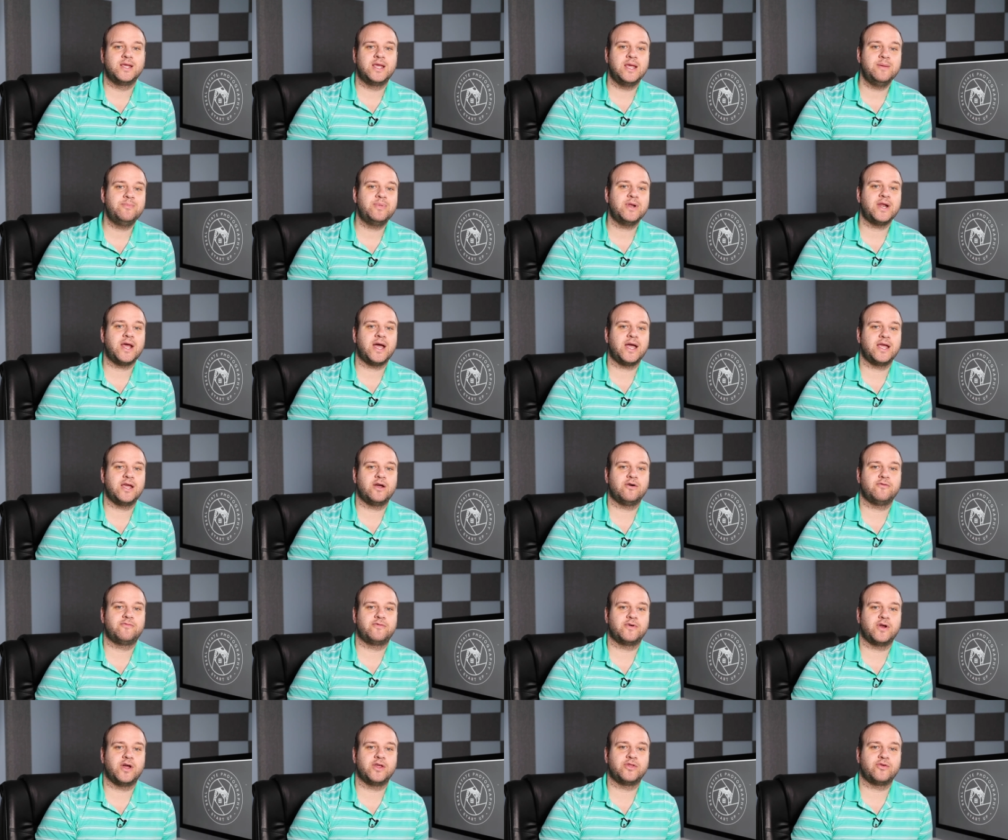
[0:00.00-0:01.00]
Keep an eye
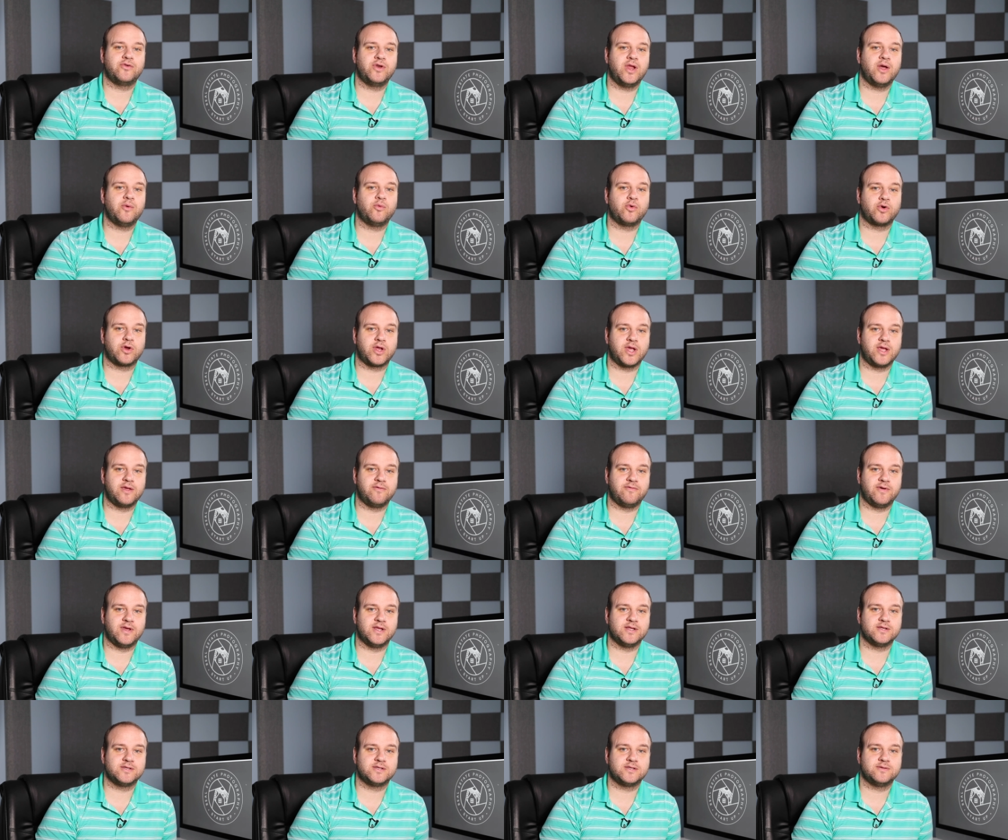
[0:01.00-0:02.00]
out for other networking
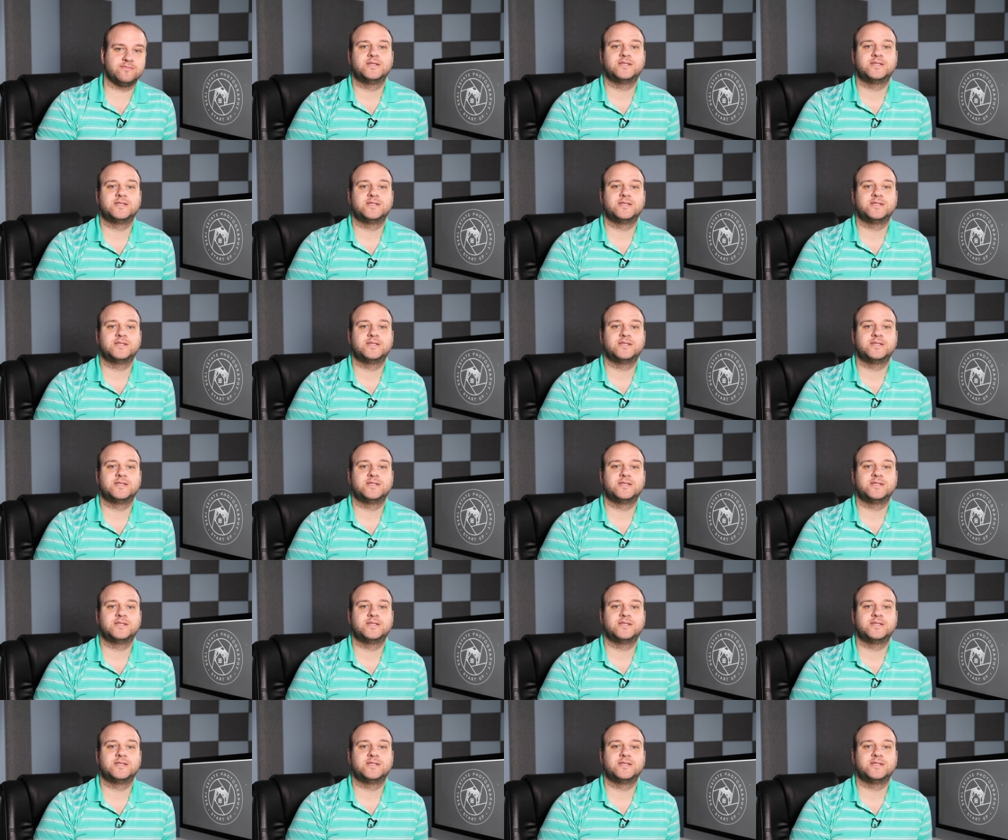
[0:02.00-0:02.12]
events.